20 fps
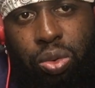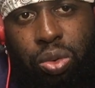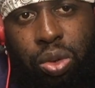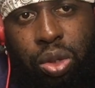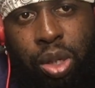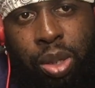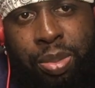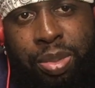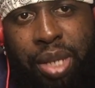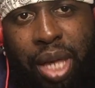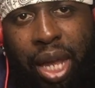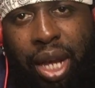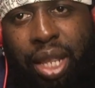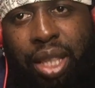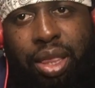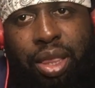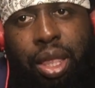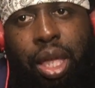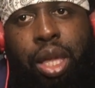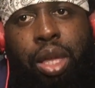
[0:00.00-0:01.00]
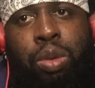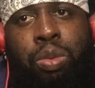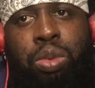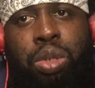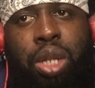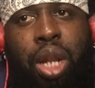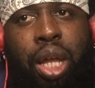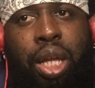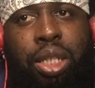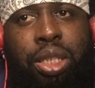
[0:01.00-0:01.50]
You know what I'm saying? I didn't think it was
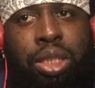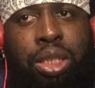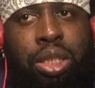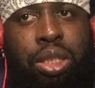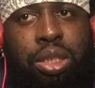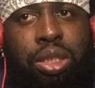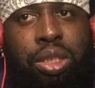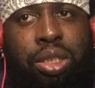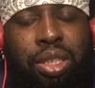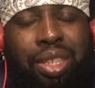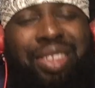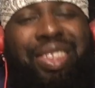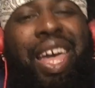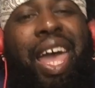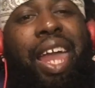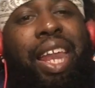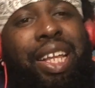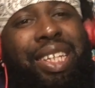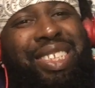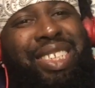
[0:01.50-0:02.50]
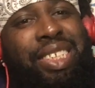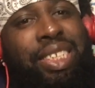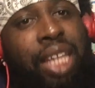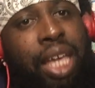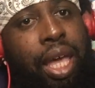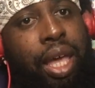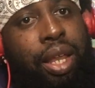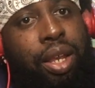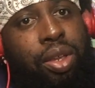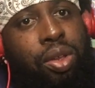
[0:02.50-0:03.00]
like to that
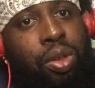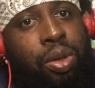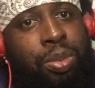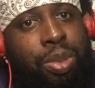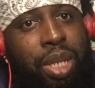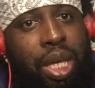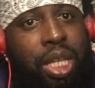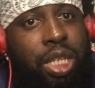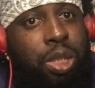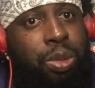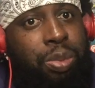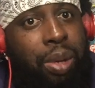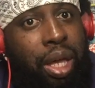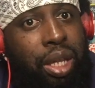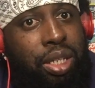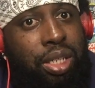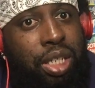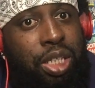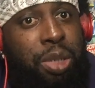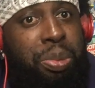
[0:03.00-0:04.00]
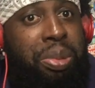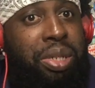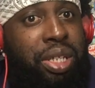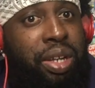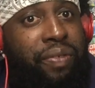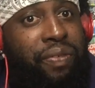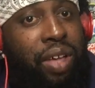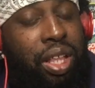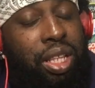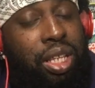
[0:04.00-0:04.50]
extent. You know what I'm saying? Especially
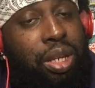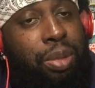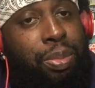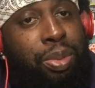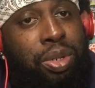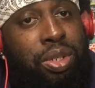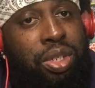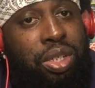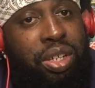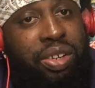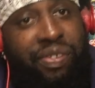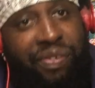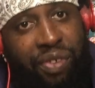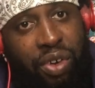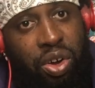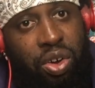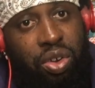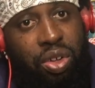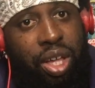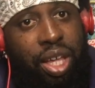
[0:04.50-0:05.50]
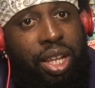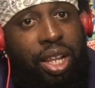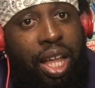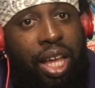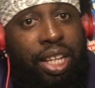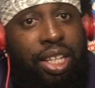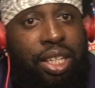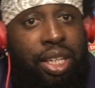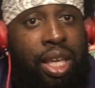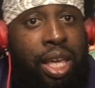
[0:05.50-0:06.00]
the fact that the person in front of him, and
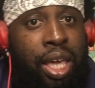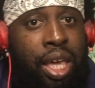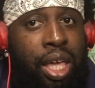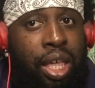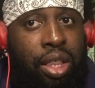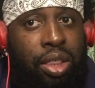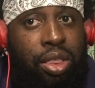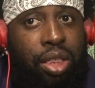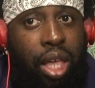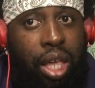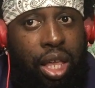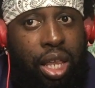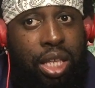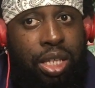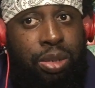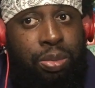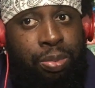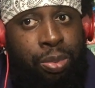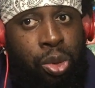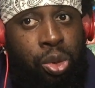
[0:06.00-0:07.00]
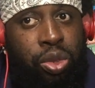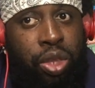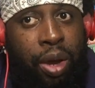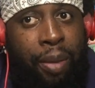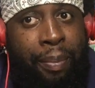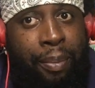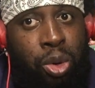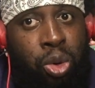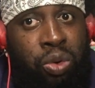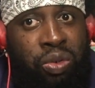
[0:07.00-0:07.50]
like their
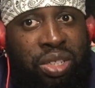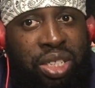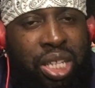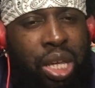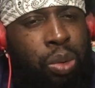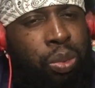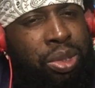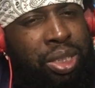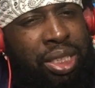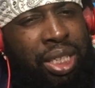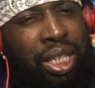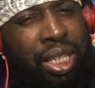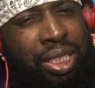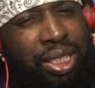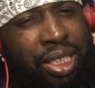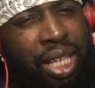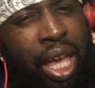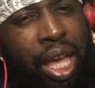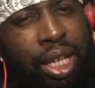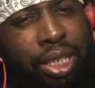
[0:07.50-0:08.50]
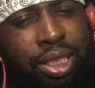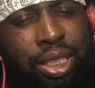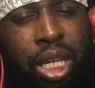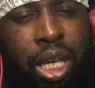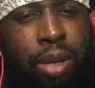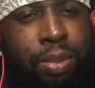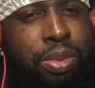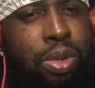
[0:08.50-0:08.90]
moveset was the exact same.